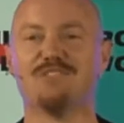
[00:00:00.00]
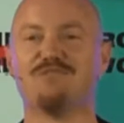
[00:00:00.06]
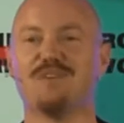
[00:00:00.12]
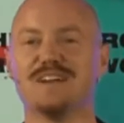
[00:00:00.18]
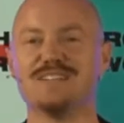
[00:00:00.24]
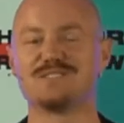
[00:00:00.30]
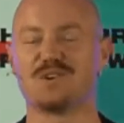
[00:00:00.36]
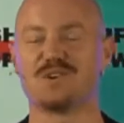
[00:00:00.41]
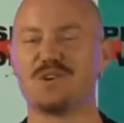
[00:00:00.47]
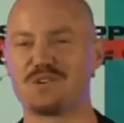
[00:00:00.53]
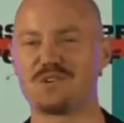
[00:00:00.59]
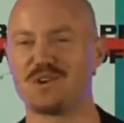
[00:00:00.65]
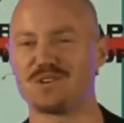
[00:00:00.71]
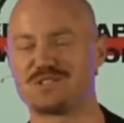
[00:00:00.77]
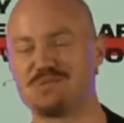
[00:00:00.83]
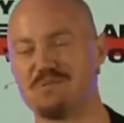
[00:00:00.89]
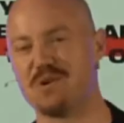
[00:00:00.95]
Hello, friends all
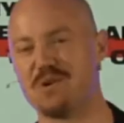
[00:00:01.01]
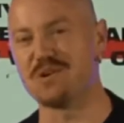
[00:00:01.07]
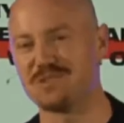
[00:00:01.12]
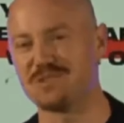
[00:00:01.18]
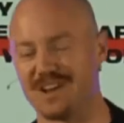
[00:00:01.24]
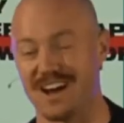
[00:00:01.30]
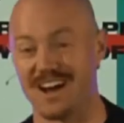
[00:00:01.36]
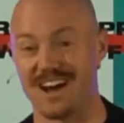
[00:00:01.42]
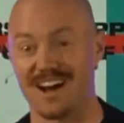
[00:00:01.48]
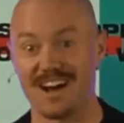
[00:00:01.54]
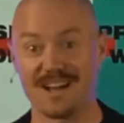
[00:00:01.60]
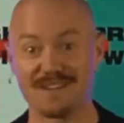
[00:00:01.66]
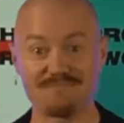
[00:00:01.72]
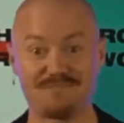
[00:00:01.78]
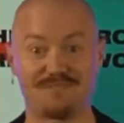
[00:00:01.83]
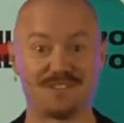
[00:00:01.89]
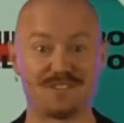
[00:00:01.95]
across the world.
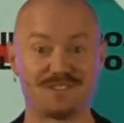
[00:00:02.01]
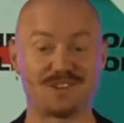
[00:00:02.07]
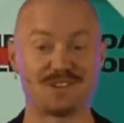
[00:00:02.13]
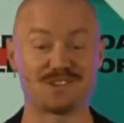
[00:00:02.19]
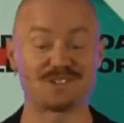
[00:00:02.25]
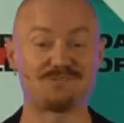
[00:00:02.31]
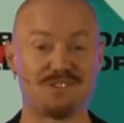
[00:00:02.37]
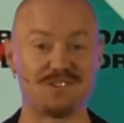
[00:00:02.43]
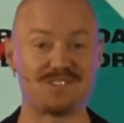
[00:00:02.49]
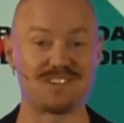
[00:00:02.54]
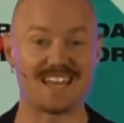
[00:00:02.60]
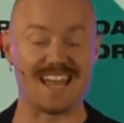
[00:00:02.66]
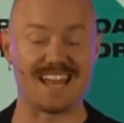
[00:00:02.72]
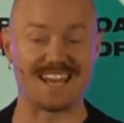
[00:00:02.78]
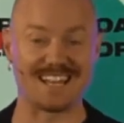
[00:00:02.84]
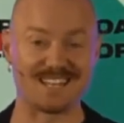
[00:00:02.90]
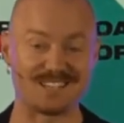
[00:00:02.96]
I'm Phill
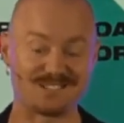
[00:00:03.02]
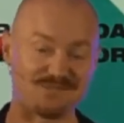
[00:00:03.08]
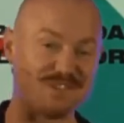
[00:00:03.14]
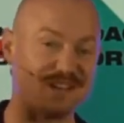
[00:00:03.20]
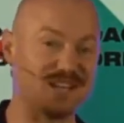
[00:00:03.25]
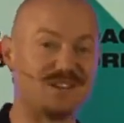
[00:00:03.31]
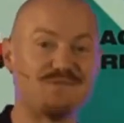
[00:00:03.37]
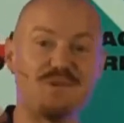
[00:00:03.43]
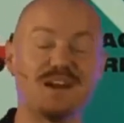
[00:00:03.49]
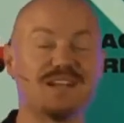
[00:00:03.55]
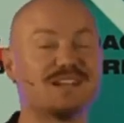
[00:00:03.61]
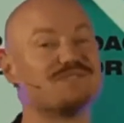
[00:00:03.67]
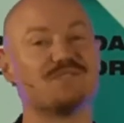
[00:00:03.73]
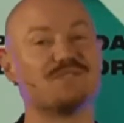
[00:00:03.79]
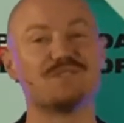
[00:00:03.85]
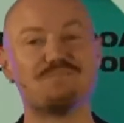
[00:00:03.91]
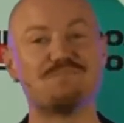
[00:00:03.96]
Nosworthy, and it is really
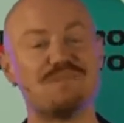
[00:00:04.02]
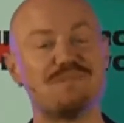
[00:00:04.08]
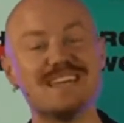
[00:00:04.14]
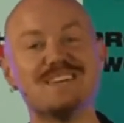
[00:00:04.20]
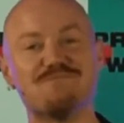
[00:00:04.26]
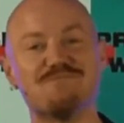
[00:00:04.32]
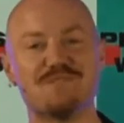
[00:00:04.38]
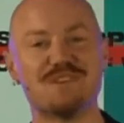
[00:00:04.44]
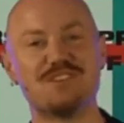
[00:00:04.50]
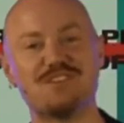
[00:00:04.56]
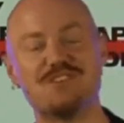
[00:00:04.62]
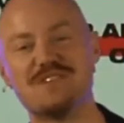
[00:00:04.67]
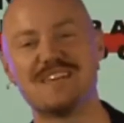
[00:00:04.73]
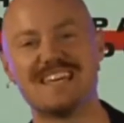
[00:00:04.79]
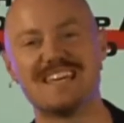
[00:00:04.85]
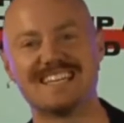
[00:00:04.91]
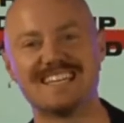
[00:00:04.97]
wonderful to be with
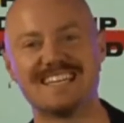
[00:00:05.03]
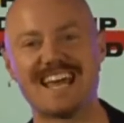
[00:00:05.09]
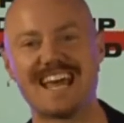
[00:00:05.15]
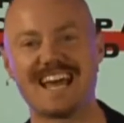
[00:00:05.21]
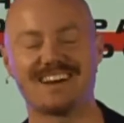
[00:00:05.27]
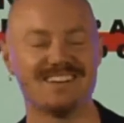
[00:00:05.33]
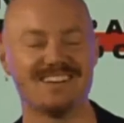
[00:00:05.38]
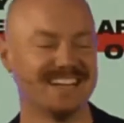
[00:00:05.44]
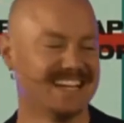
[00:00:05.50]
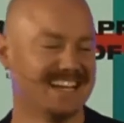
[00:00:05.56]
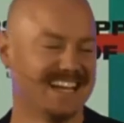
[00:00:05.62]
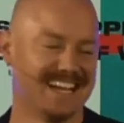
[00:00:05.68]
you here now.